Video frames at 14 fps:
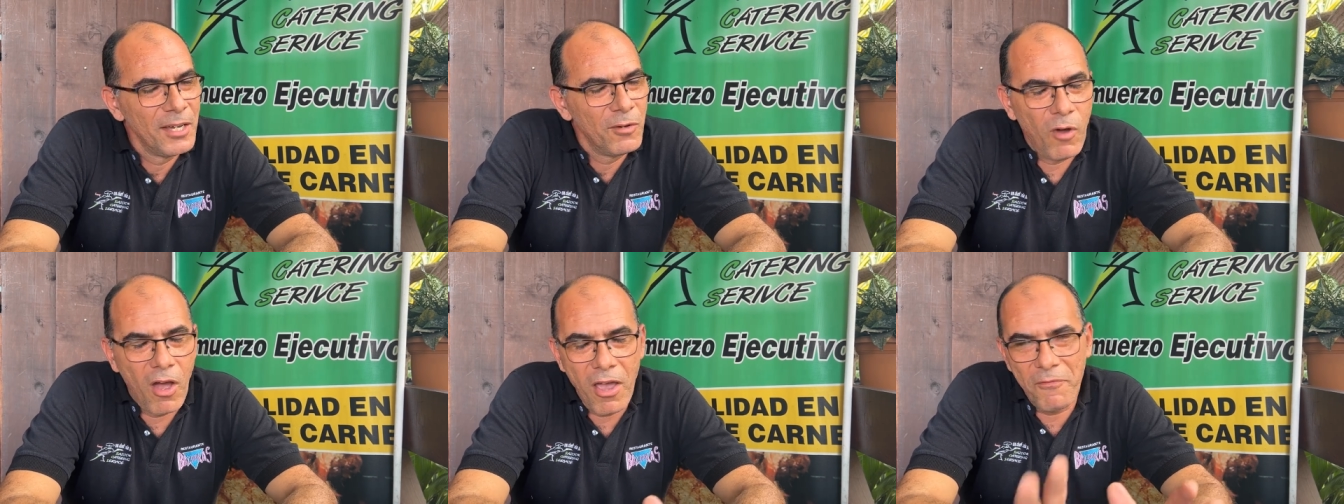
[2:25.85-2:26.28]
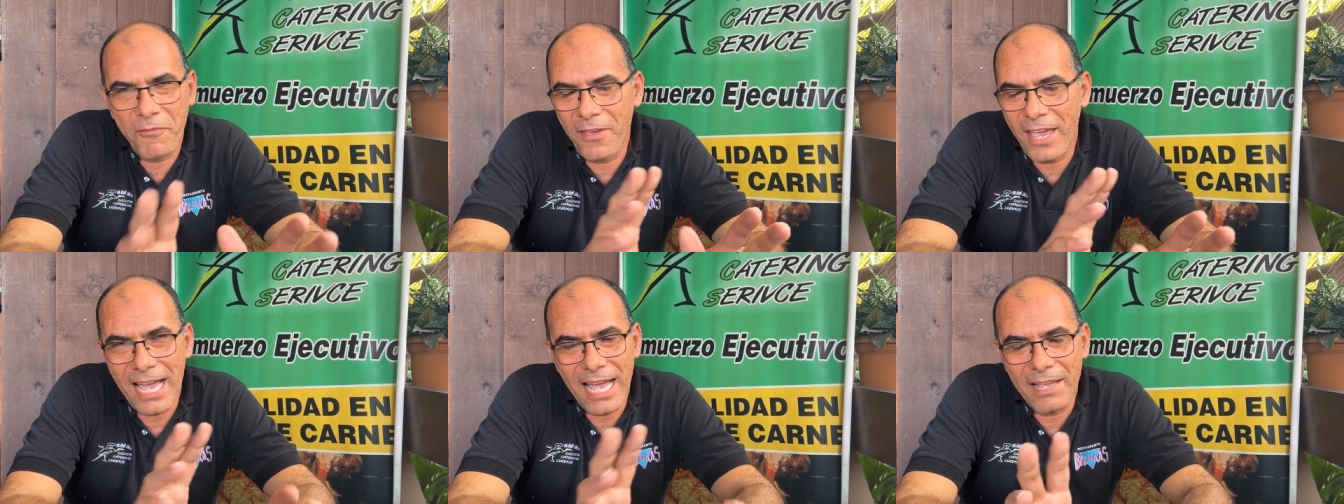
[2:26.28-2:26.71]
well, if
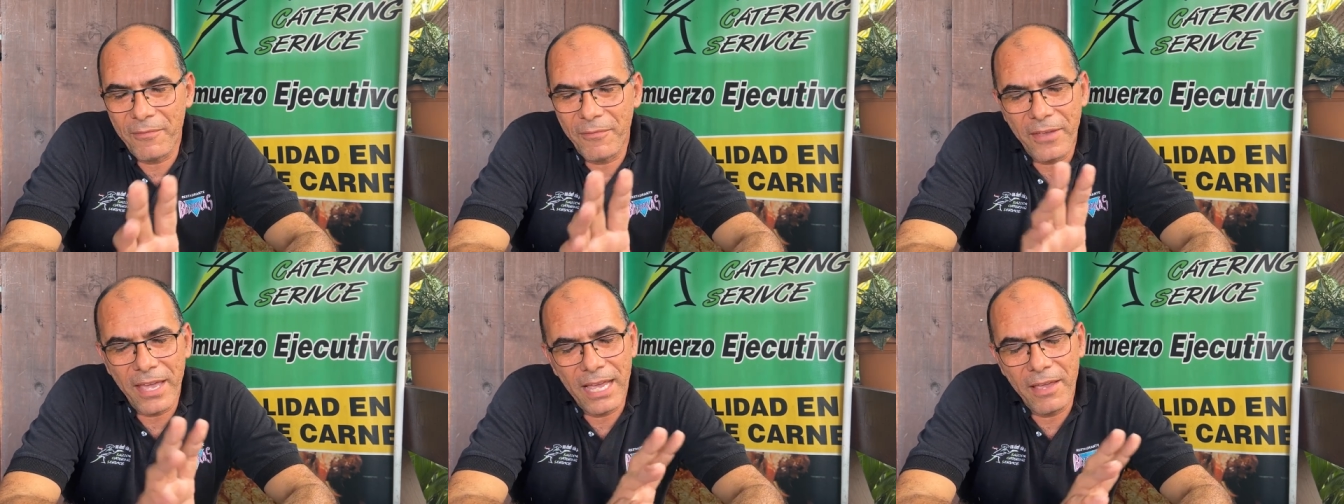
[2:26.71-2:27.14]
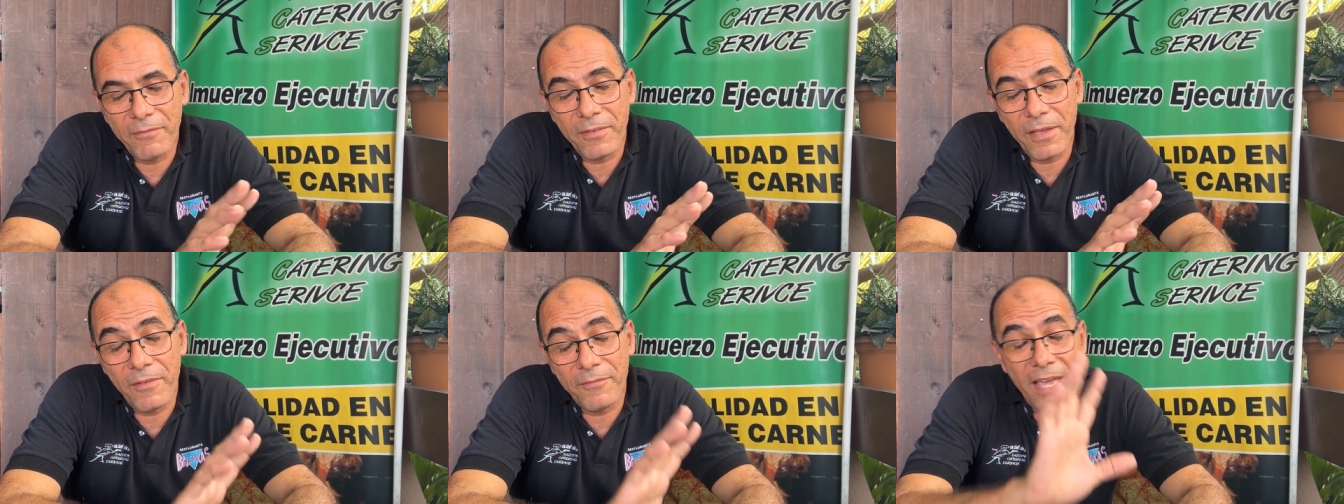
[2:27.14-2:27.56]
you if if,
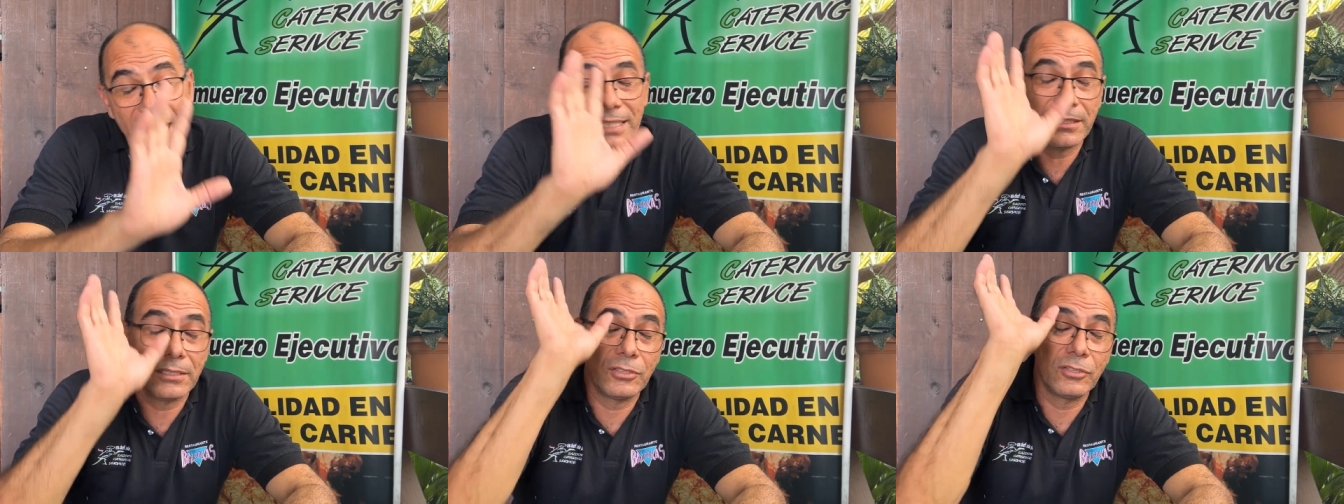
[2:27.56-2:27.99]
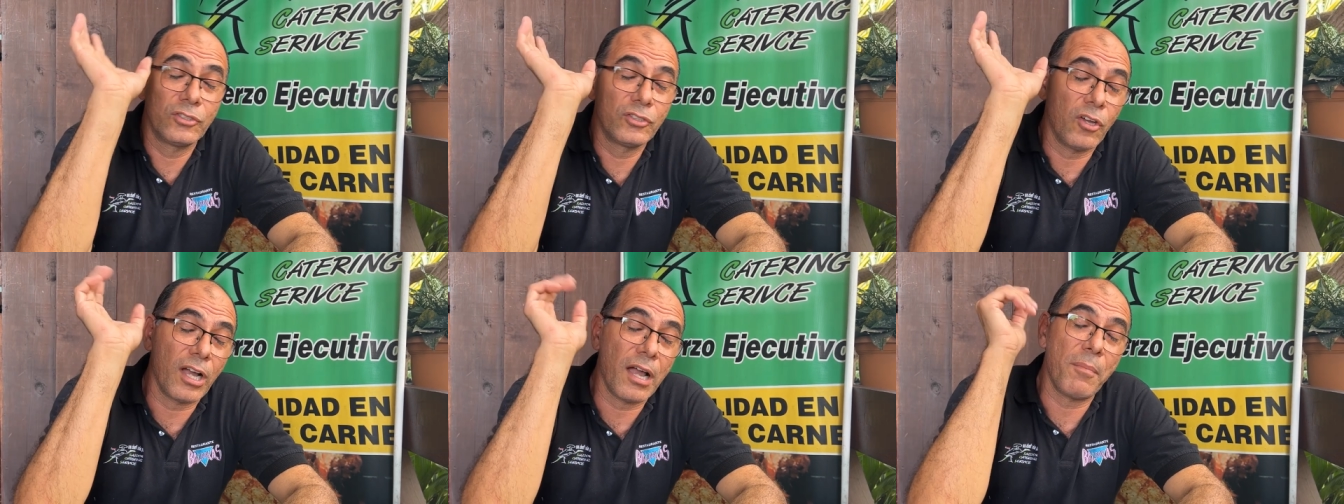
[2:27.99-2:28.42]
if I
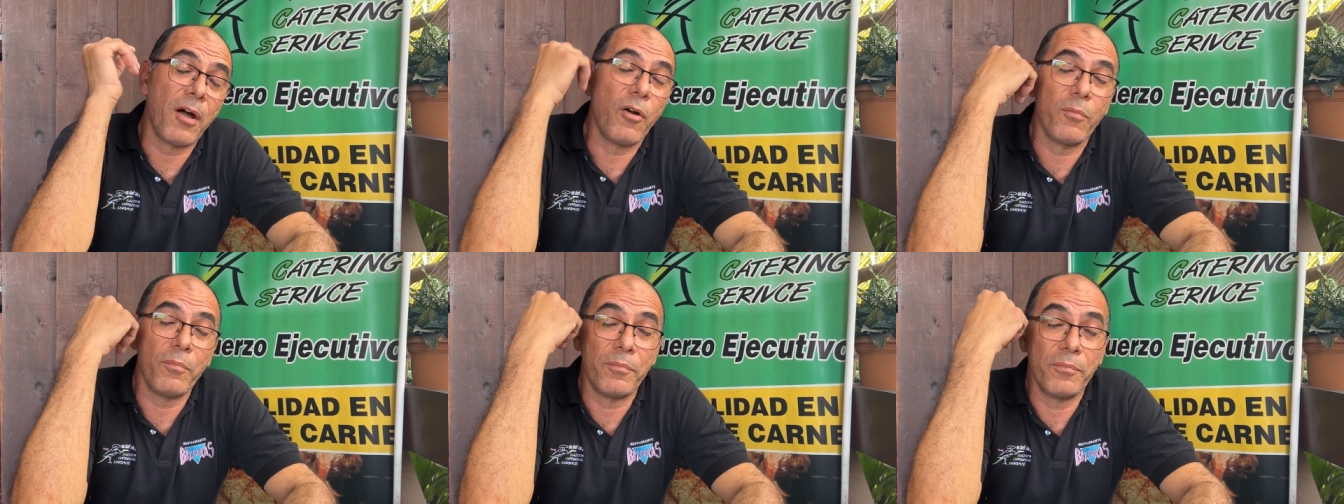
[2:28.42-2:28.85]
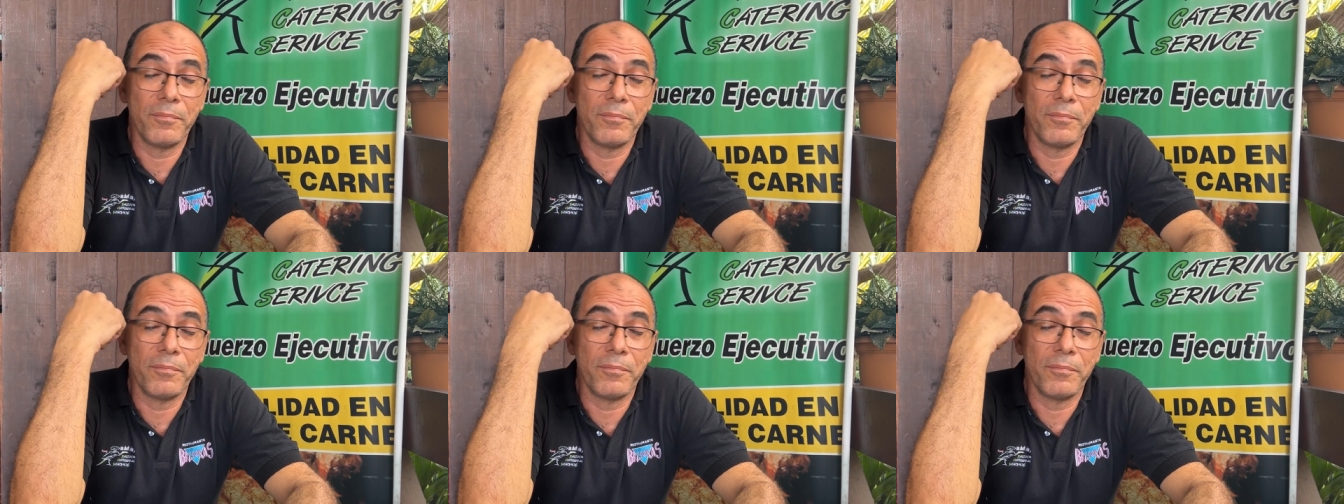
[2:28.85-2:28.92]
talk about